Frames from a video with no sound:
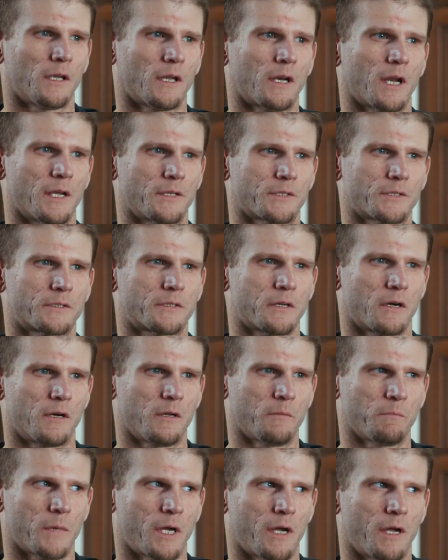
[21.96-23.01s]
and I
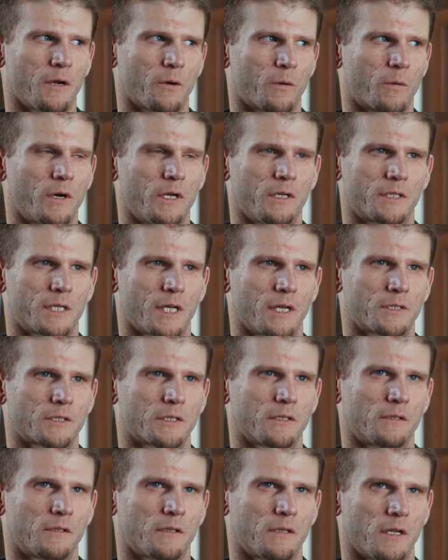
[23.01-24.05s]
started my
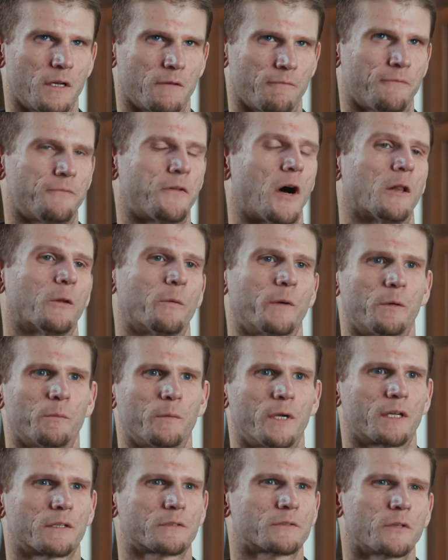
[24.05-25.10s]
orientation the following
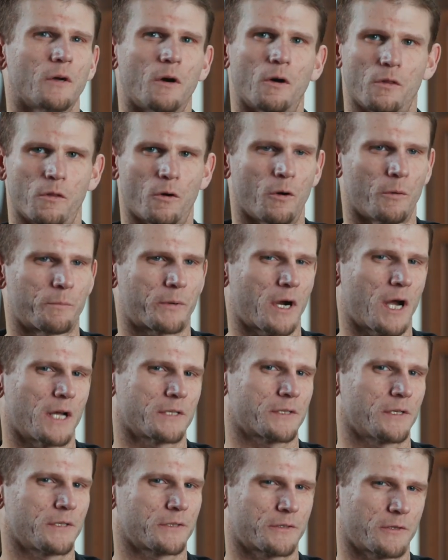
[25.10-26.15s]
week. So the whole
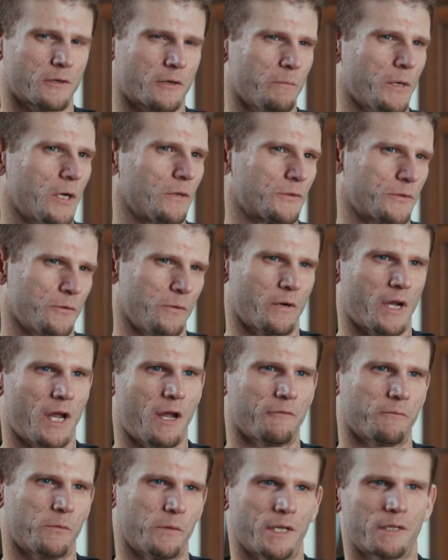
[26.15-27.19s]
process took about two and a
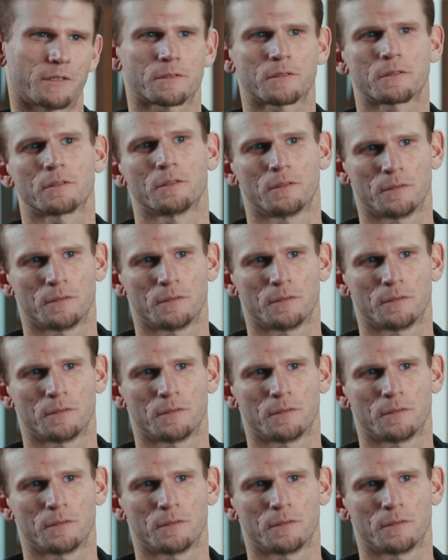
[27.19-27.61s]
half weeks.